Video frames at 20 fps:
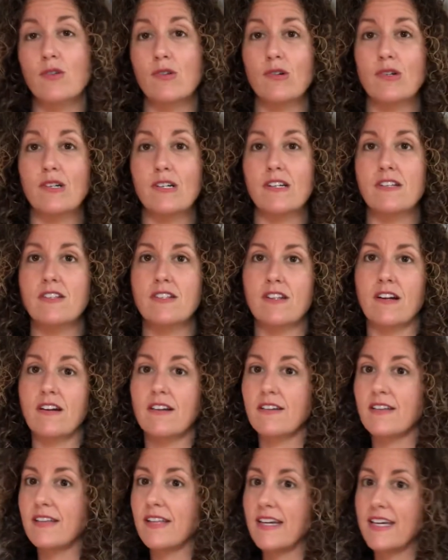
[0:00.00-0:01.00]
or
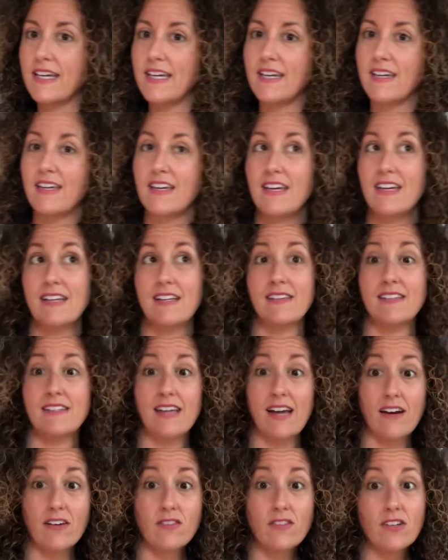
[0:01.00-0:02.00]
starting to like
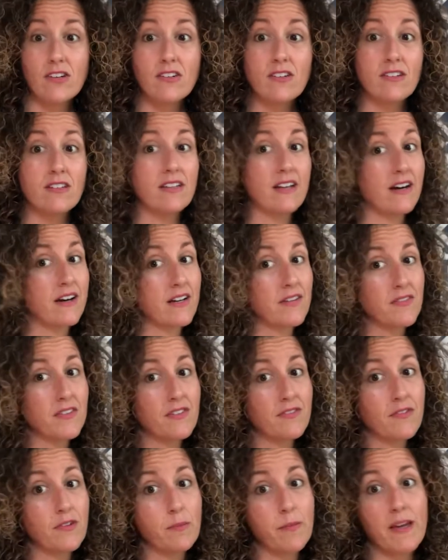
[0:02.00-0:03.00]
download a lot of
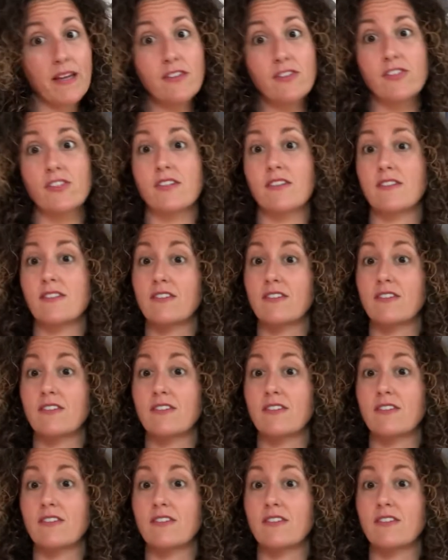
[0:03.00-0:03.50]
information,